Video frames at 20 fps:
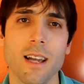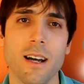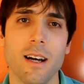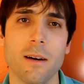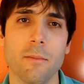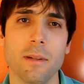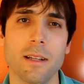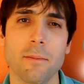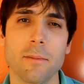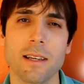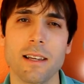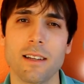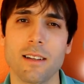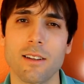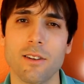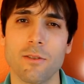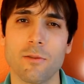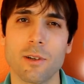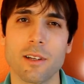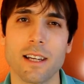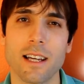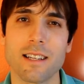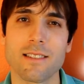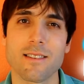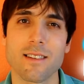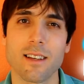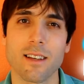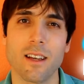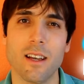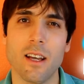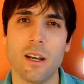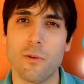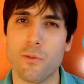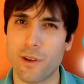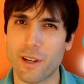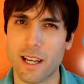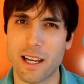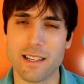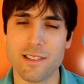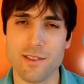But let me know what you think,
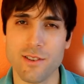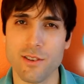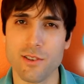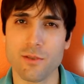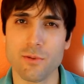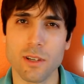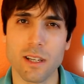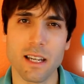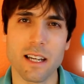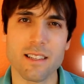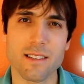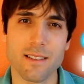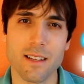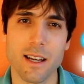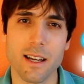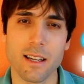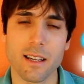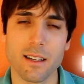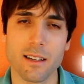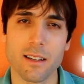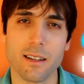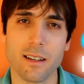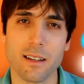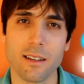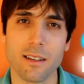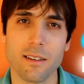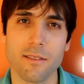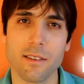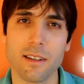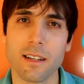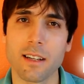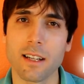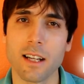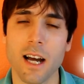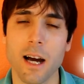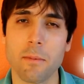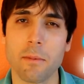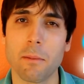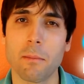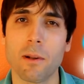what you guys use, what you guys like. Leave it in a
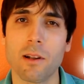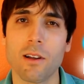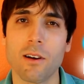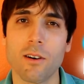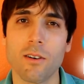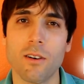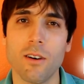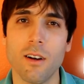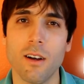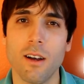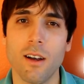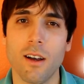comment below.